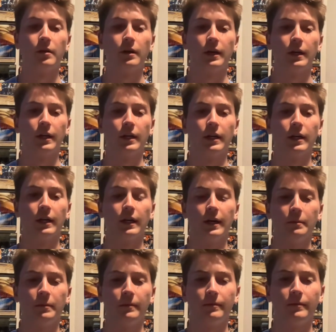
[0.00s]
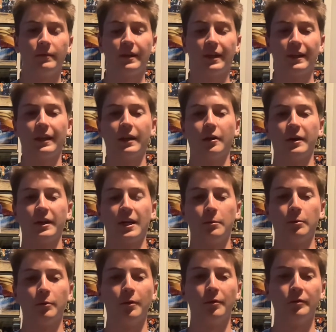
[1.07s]
And I think they are
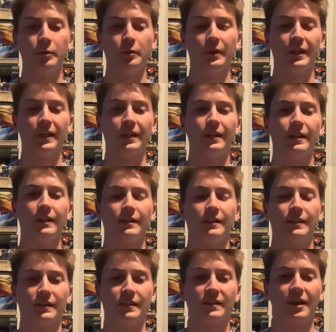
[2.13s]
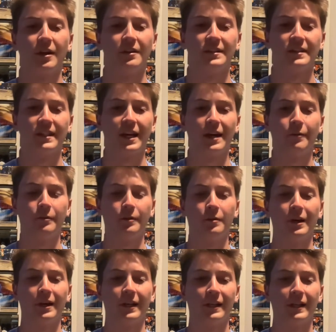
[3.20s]
capable of doing it. This is a solid staff with a
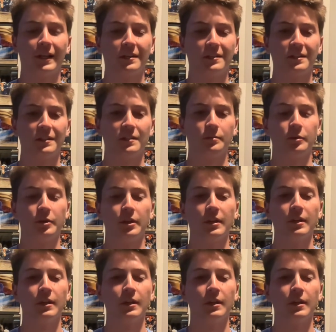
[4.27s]
lot of connections, but